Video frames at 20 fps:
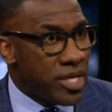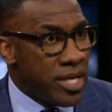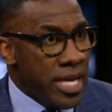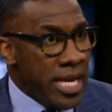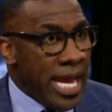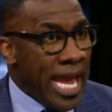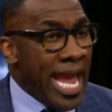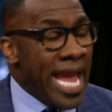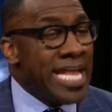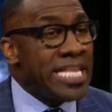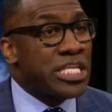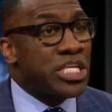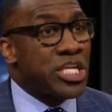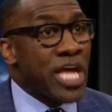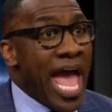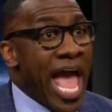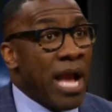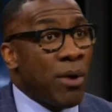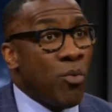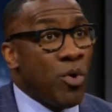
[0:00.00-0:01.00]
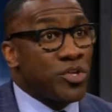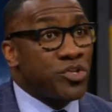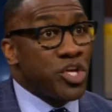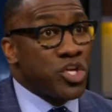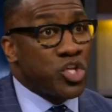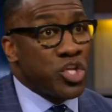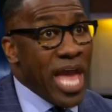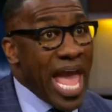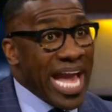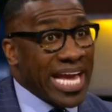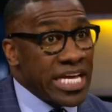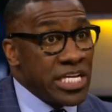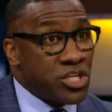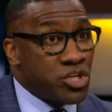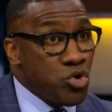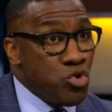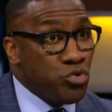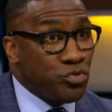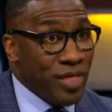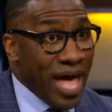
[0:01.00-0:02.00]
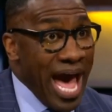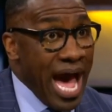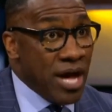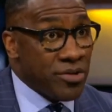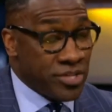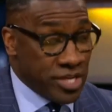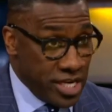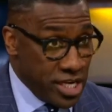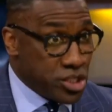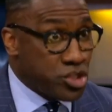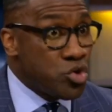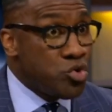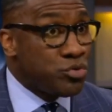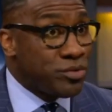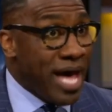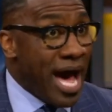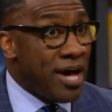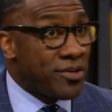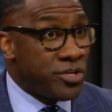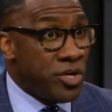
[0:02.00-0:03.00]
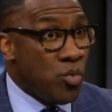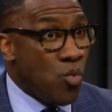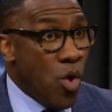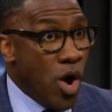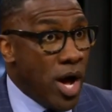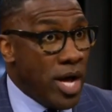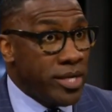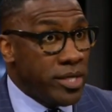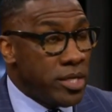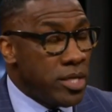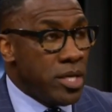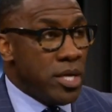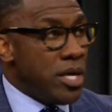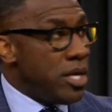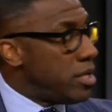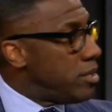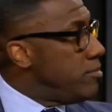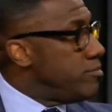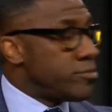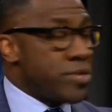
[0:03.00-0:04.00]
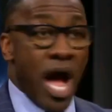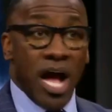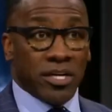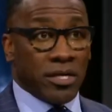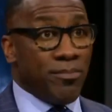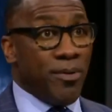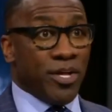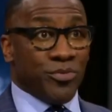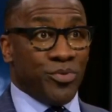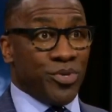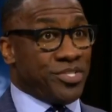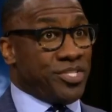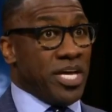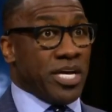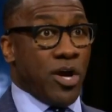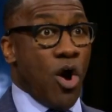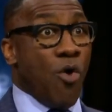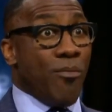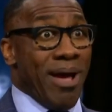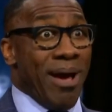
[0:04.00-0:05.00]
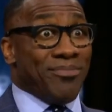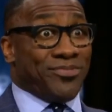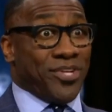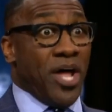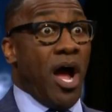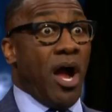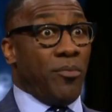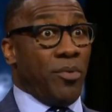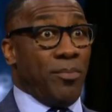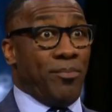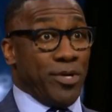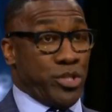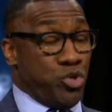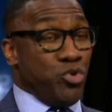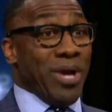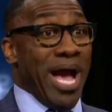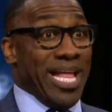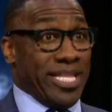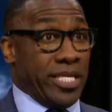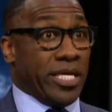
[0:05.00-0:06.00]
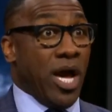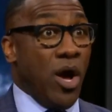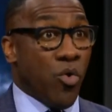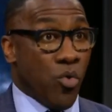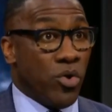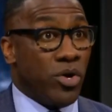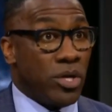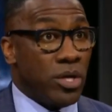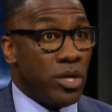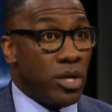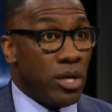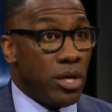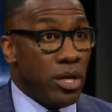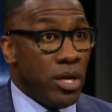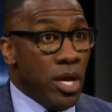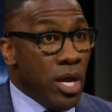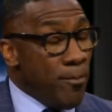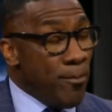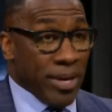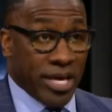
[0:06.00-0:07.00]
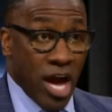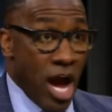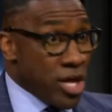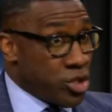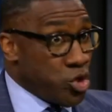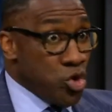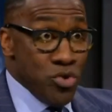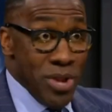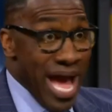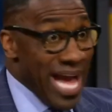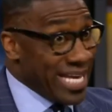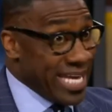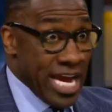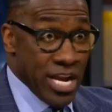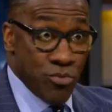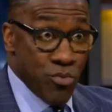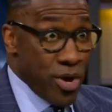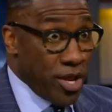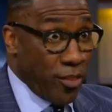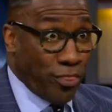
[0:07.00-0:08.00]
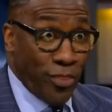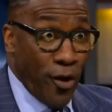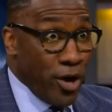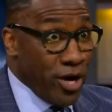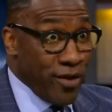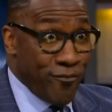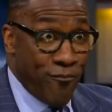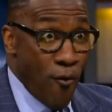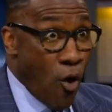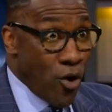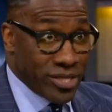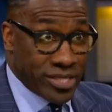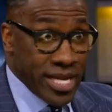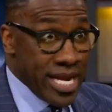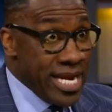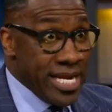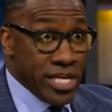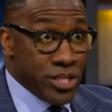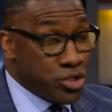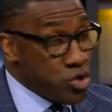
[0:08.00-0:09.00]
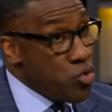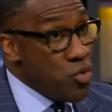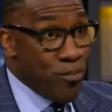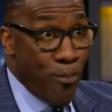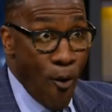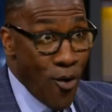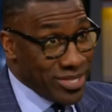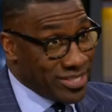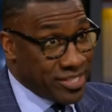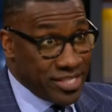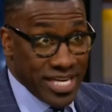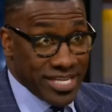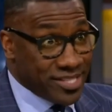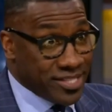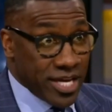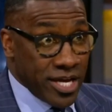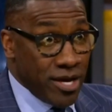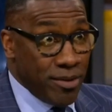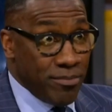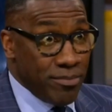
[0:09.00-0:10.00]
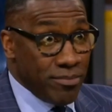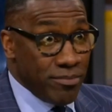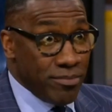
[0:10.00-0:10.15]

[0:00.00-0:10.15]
and Shaq was the Shaq in 2000 and 2001, Dr. Buss would have said, Kobe, I'm sorry, but you got to go because you're not getting rid of 30, 14, and 2.6, Skip.